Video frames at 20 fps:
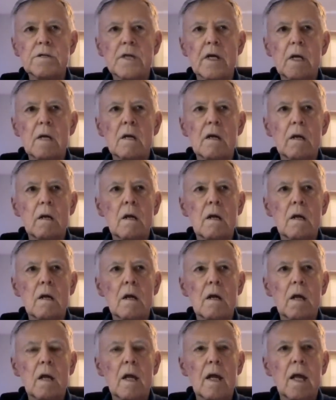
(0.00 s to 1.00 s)
You see,
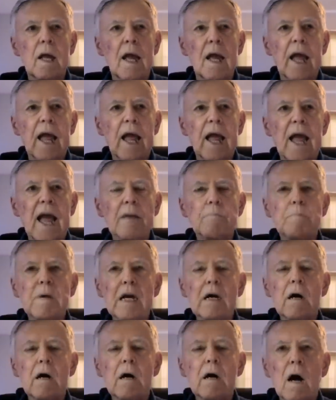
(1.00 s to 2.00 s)
and
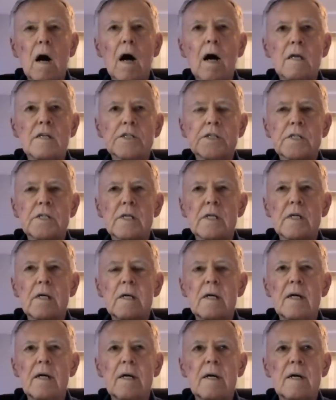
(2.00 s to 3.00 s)

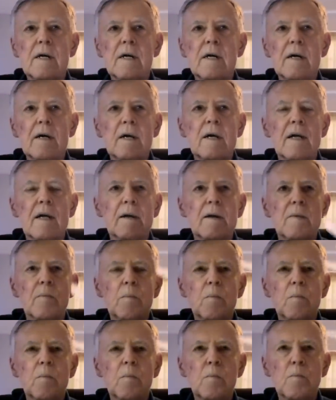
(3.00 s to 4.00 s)
because
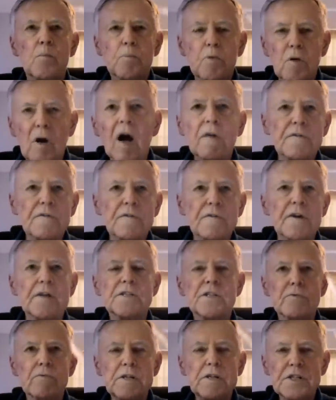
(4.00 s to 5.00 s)

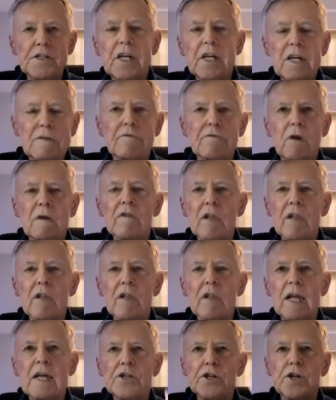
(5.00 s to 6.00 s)
prophets
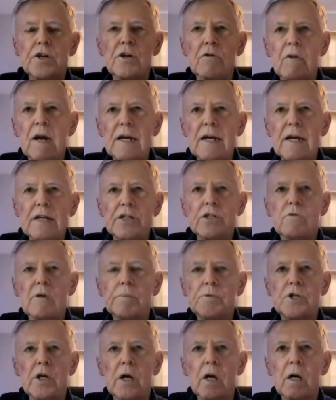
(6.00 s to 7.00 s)
received revelation to
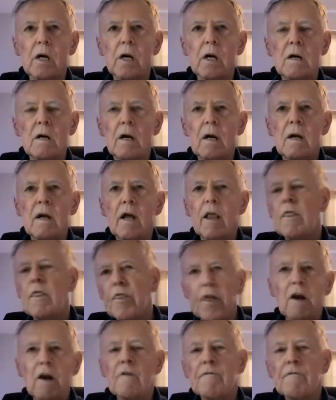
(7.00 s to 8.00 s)
write scripture,
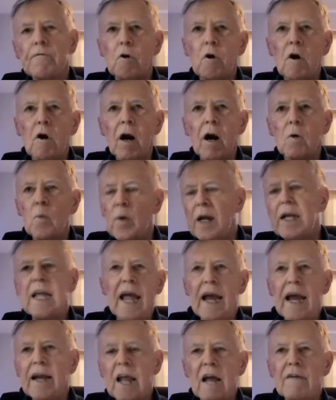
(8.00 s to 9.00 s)

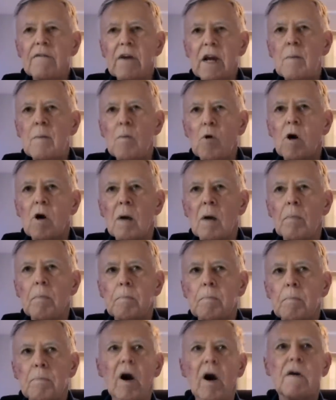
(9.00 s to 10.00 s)
therefore we can't have any
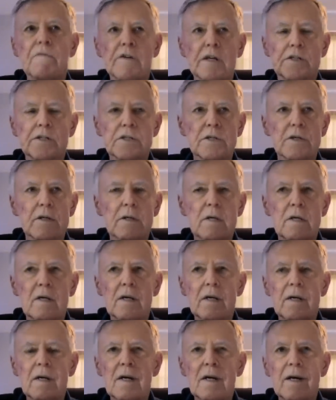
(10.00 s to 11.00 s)
more prophets